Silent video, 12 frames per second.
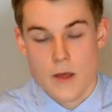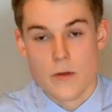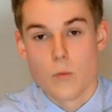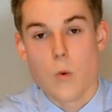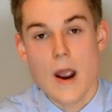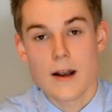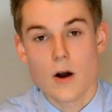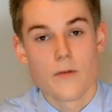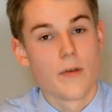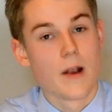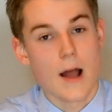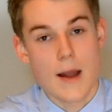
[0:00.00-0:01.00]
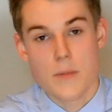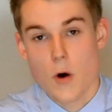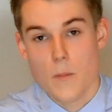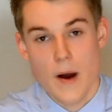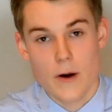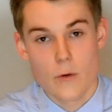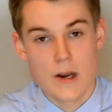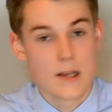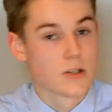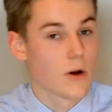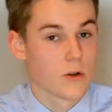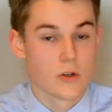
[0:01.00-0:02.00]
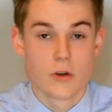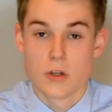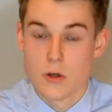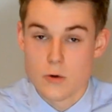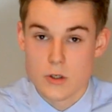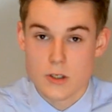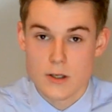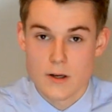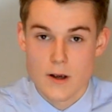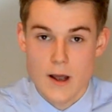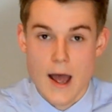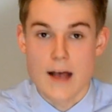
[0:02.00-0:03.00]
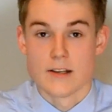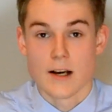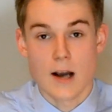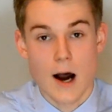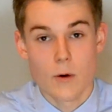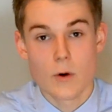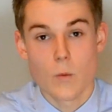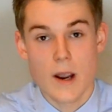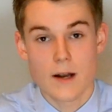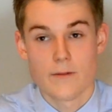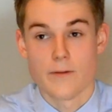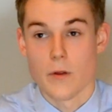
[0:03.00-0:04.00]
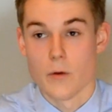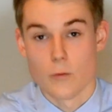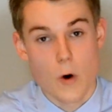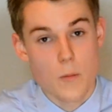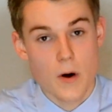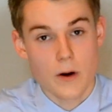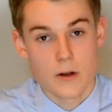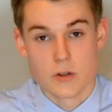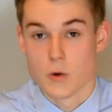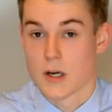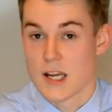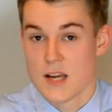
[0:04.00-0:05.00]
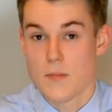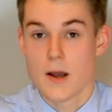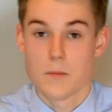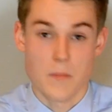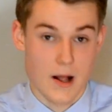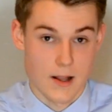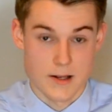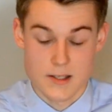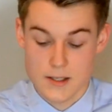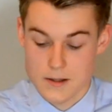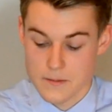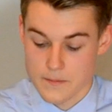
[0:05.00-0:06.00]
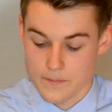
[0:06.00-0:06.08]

The weight of the LiPo battery is also used as a counterweight for the robot to keep it balanced.